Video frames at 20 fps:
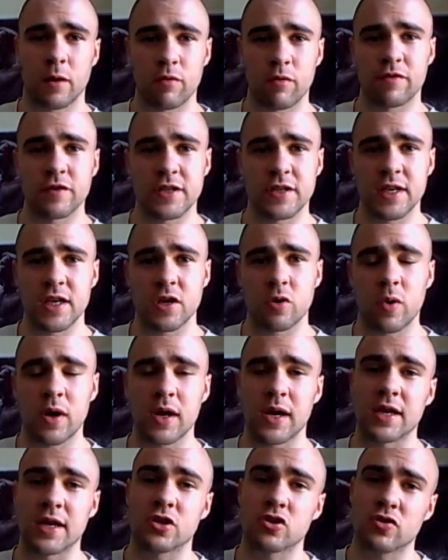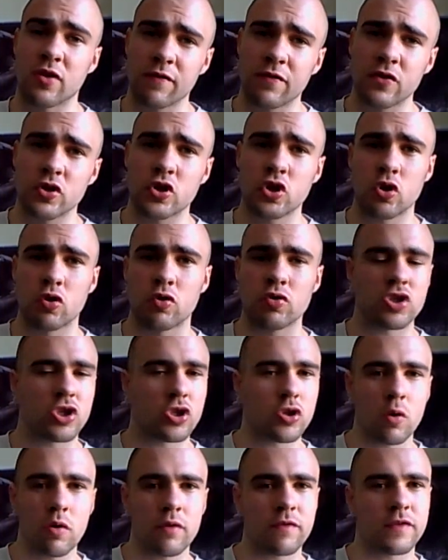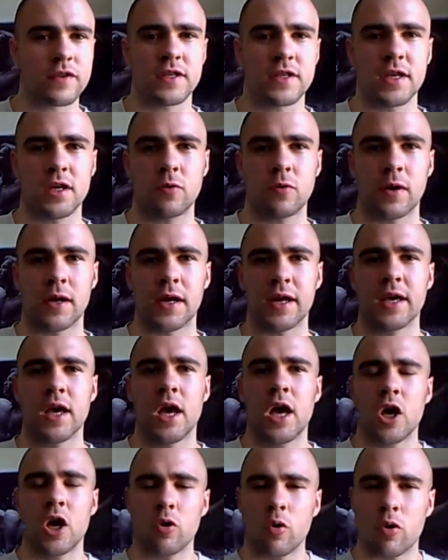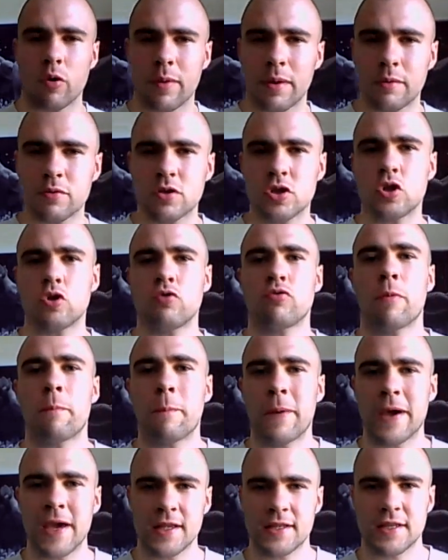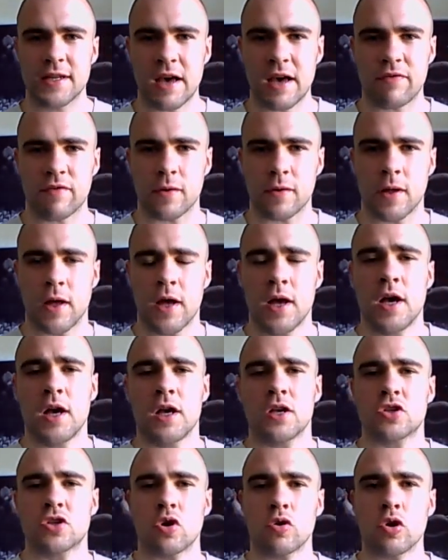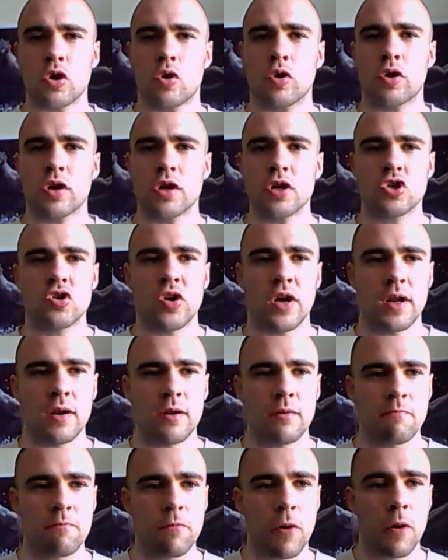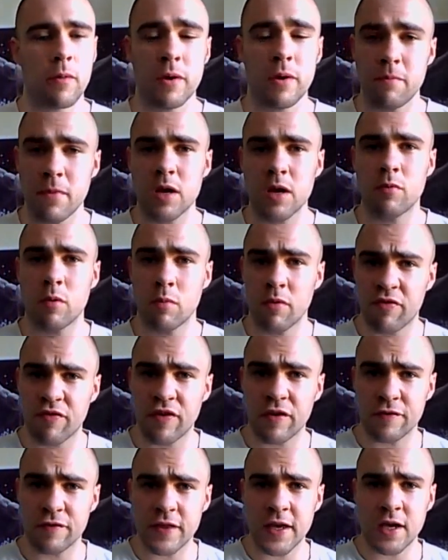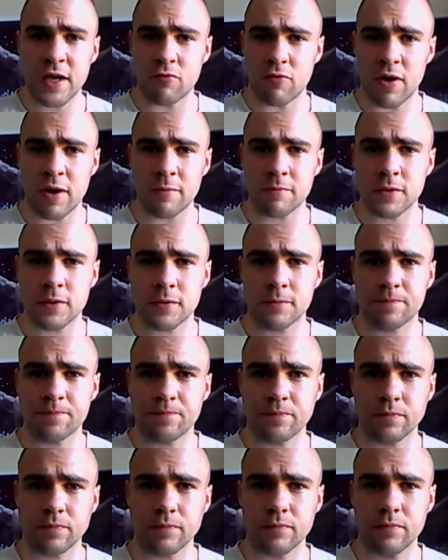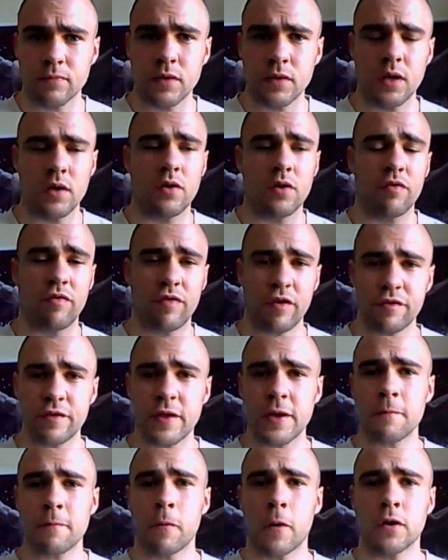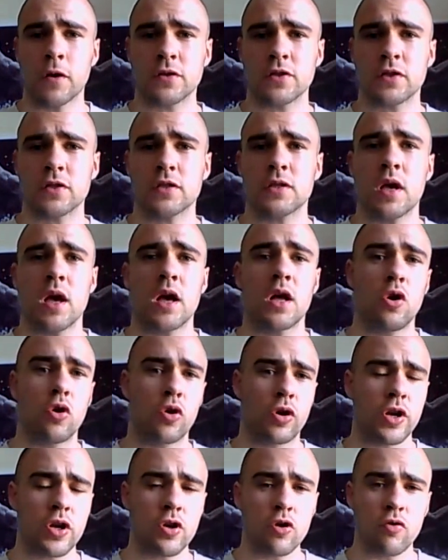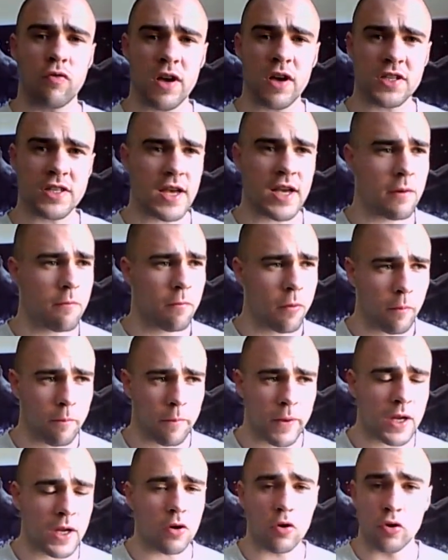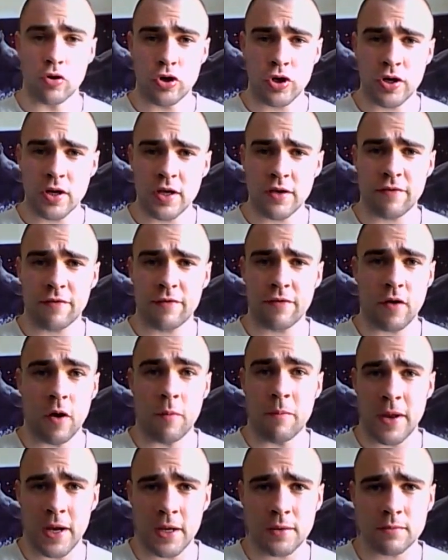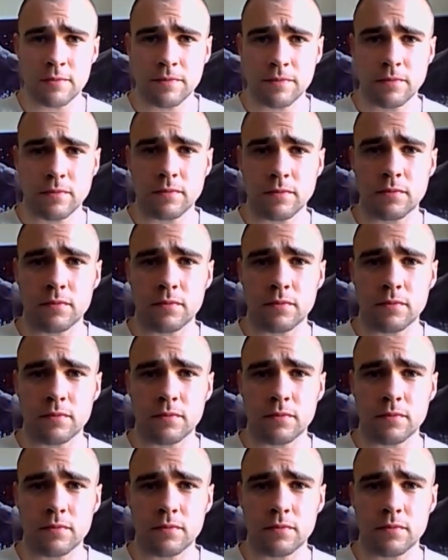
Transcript: they will fatigue quickly. Strength endurance, you don't want to fatigue quickly. You want to be able to do repeated effort. So you're looking at training probably a minimum of 15 reps, 15 plus, looking at your rest time being underneath a minute,